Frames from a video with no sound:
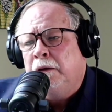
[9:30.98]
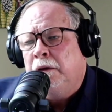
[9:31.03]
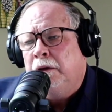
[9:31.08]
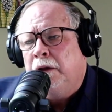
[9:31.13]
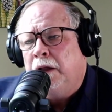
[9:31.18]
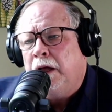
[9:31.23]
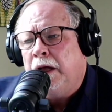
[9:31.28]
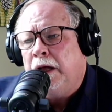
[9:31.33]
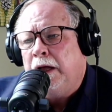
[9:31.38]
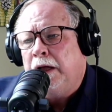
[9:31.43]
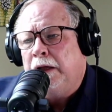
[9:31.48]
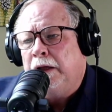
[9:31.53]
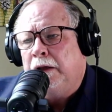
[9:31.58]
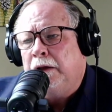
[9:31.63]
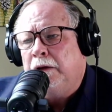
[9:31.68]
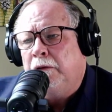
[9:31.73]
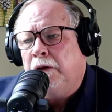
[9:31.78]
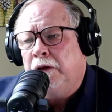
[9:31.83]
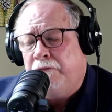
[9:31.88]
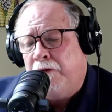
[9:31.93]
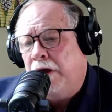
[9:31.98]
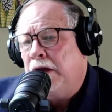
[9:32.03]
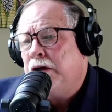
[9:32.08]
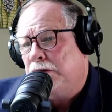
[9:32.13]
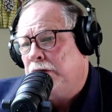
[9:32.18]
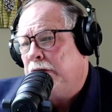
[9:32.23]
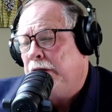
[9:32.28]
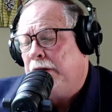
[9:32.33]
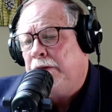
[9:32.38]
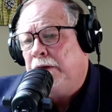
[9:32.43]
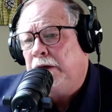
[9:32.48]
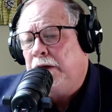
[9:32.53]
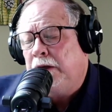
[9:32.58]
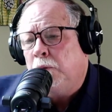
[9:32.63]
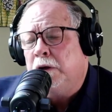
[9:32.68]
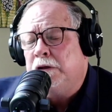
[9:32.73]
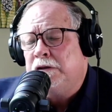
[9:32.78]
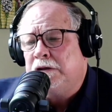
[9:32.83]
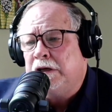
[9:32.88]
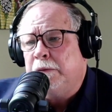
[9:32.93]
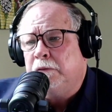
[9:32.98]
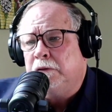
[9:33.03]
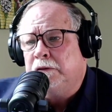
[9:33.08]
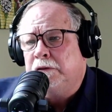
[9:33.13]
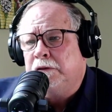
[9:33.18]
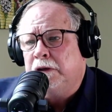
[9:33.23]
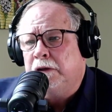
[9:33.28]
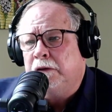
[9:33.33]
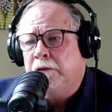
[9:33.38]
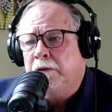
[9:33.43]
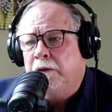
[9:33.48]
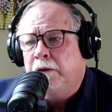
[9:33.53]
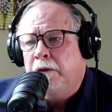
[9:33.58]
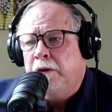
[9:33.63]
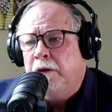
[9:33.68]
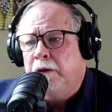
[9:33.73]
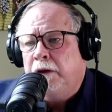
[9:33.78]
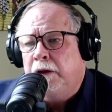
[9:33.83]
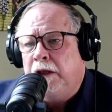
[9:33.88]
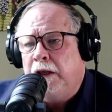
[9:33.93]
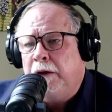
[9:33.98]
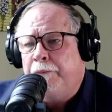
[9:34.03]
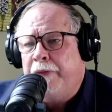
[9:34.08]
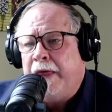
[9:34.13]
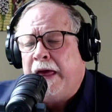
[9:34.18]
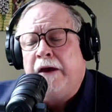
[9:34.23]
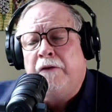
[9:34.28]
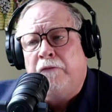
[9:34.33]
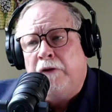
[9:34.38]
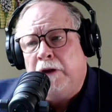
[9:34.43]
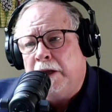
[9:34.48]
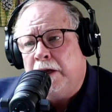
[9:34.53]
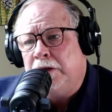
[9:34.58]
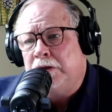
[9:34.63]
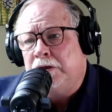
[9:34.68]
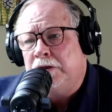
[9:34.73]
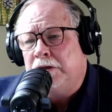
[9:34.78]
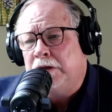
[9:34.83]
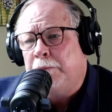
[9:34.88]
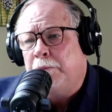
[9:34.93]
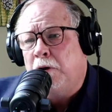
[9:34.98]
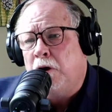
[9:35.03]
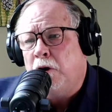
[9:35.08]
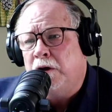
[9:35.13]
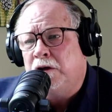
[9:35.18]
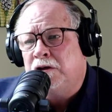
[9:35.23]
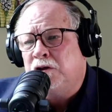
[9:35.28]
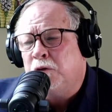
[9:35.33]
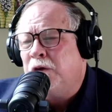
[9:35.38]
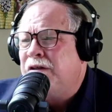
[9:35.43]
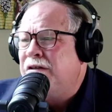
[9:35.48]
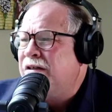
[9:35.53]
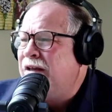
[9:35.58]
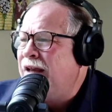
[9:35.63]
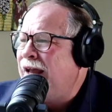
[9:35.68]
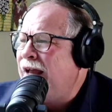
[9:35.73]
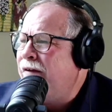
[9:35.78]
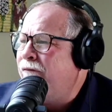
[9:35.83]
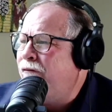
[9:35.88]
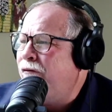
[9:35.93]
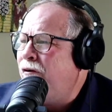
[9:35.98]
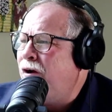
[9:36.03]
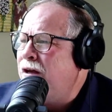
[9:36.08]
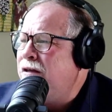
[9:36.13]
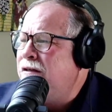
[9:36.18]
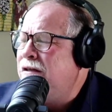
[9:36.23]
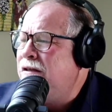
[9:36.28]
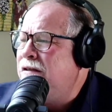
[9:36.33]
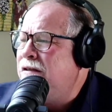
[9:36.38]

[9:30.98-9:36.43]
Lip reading: eventually that he was able to keep that relationship going. So for us,